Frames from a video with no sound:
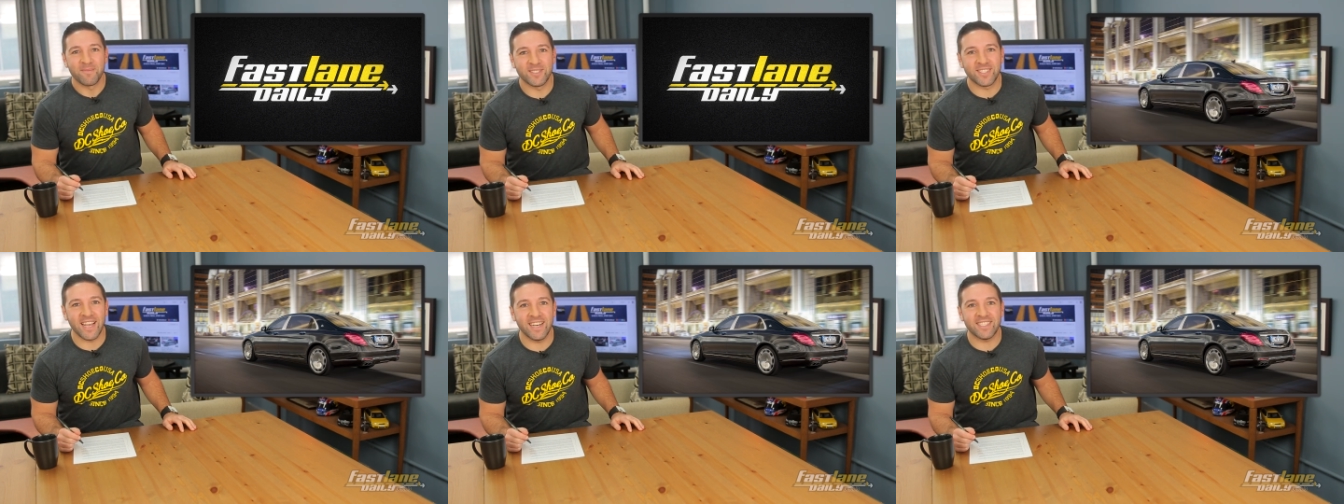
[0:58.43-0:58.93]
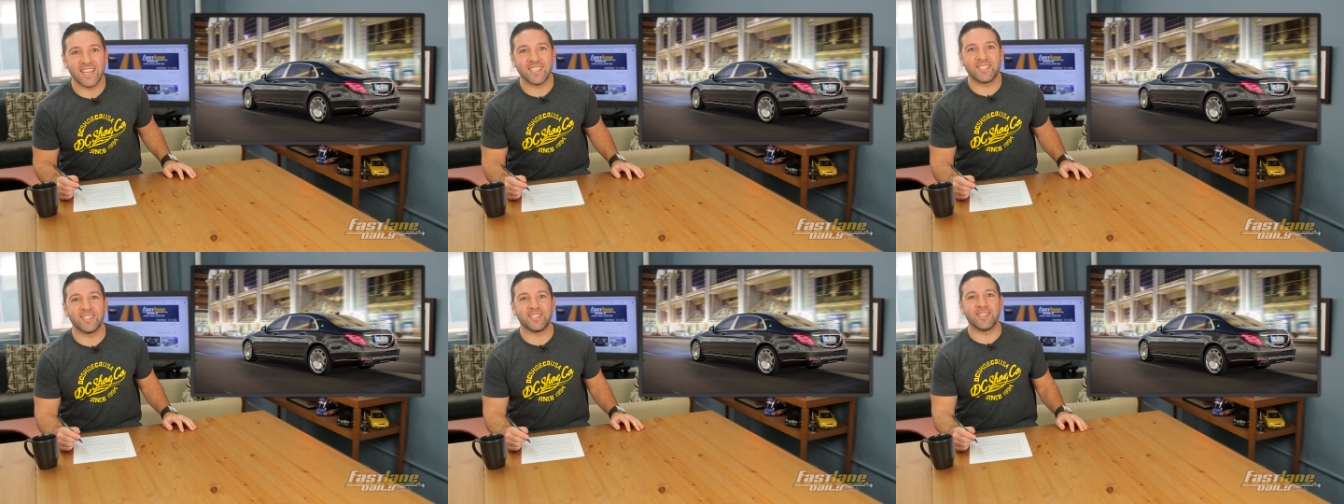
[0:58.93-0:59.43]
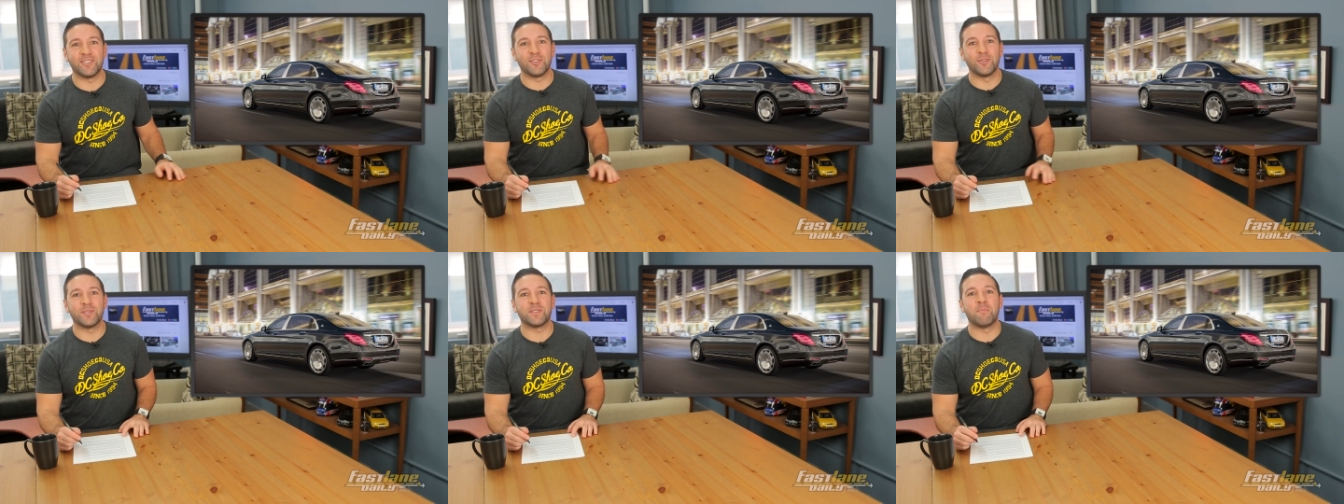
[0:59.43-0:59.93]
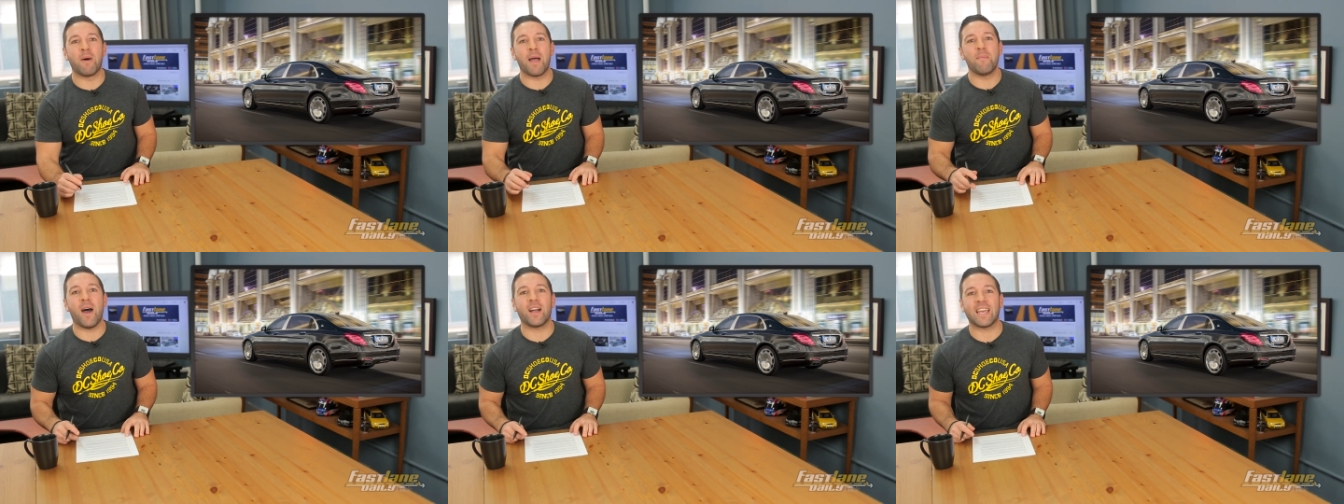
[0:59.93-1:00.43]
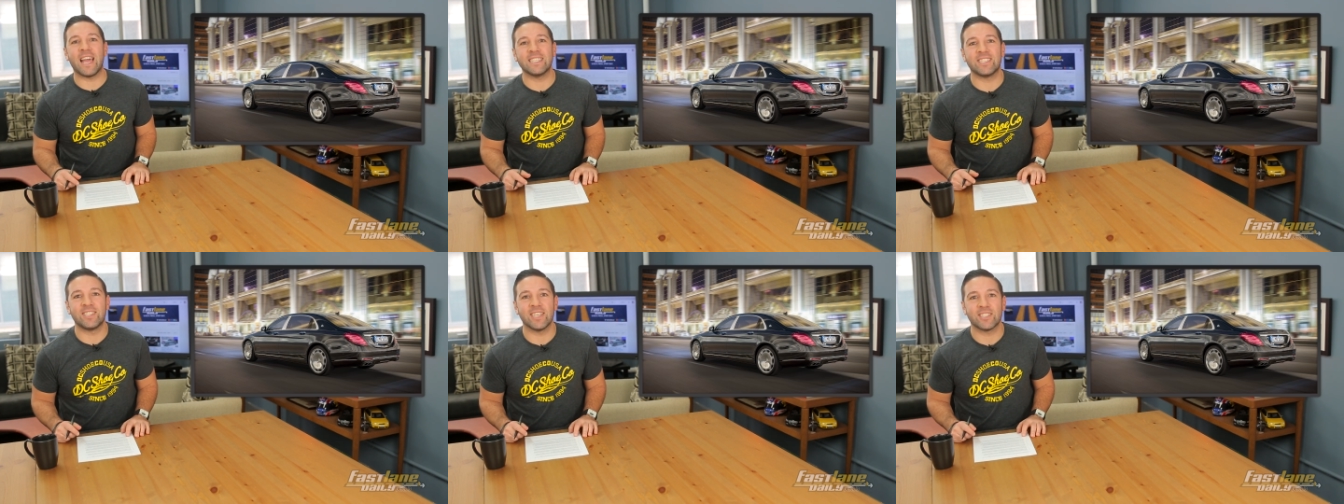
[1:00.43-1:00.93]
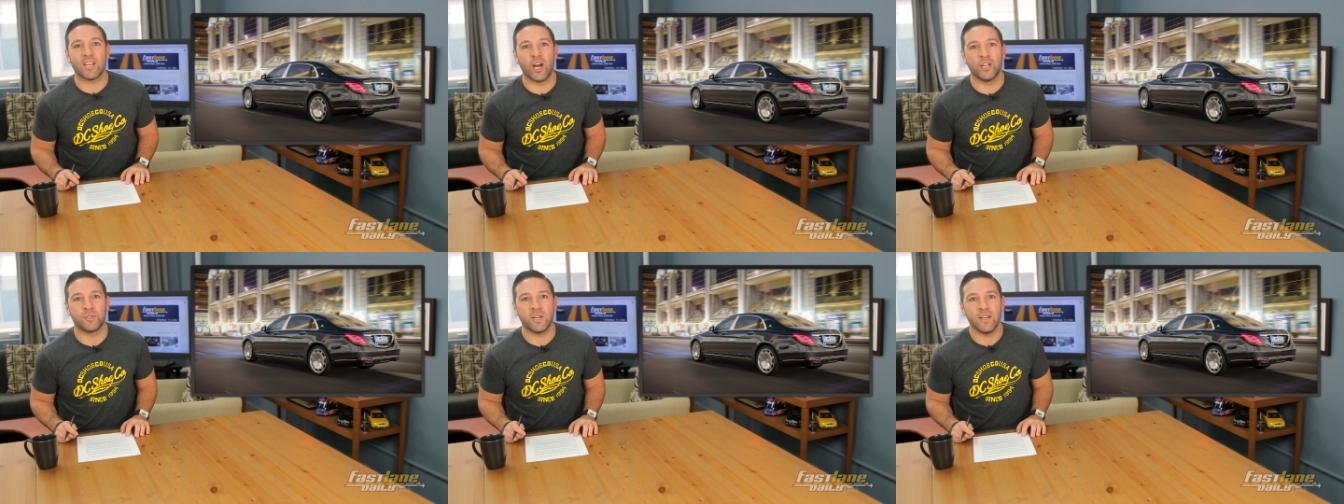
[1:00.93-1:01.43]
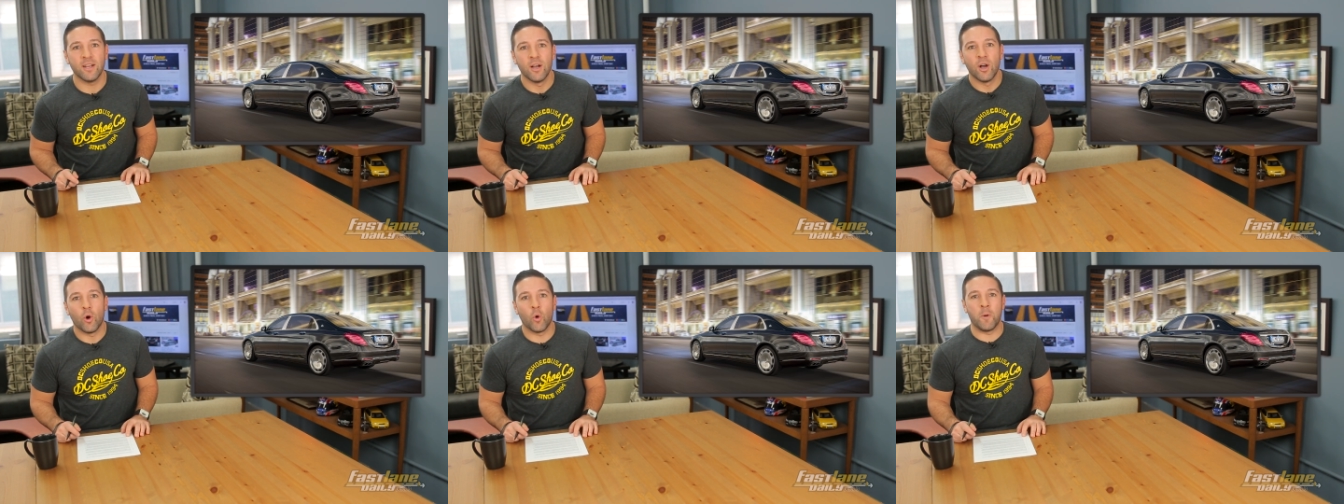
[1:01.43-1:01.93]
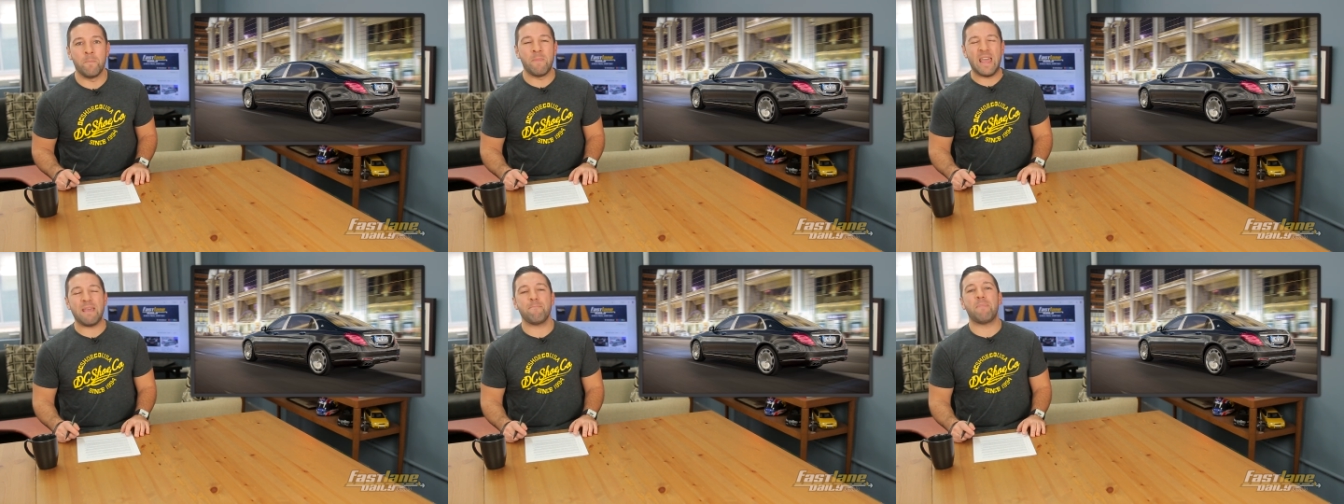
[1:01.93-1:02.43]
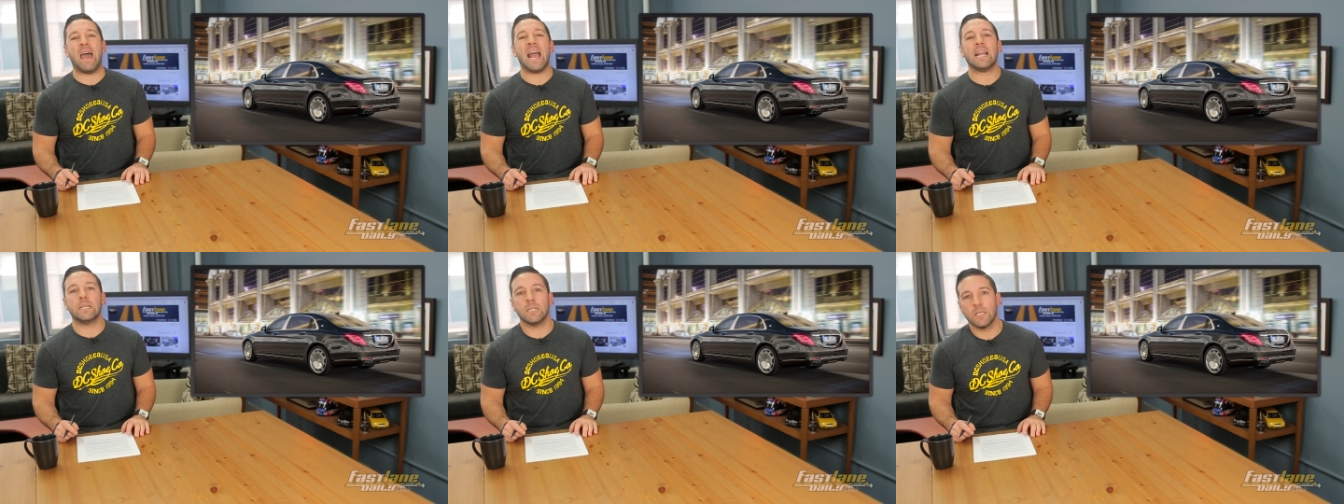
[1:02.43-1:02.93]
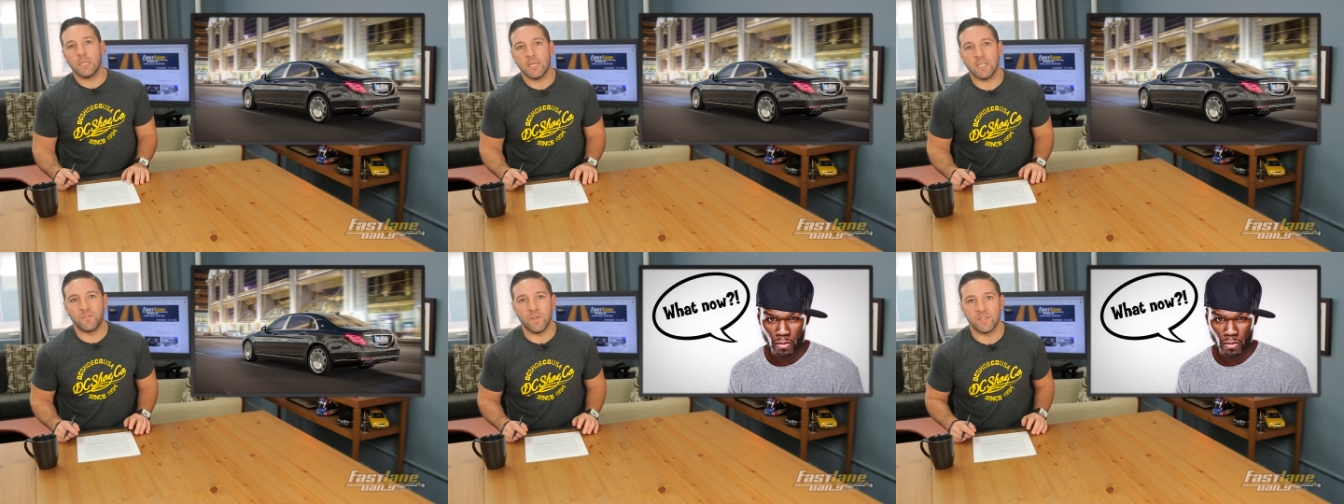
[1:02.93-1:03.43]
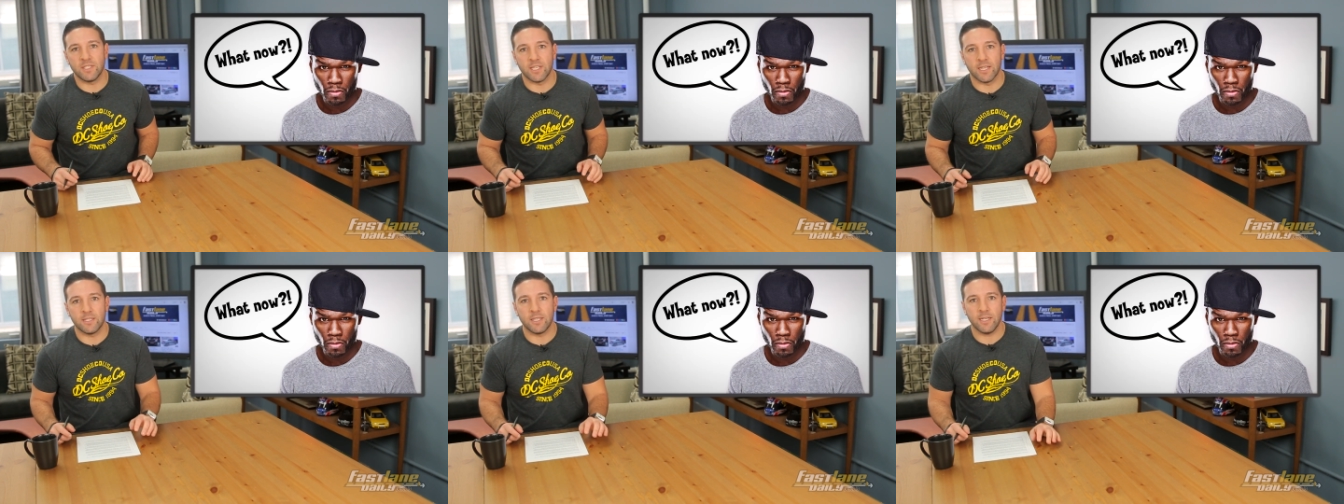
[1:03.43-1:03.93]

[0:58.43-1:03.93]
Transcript: Mercedes has just introduced the Maybach S600, or Maybach, as 50 Cent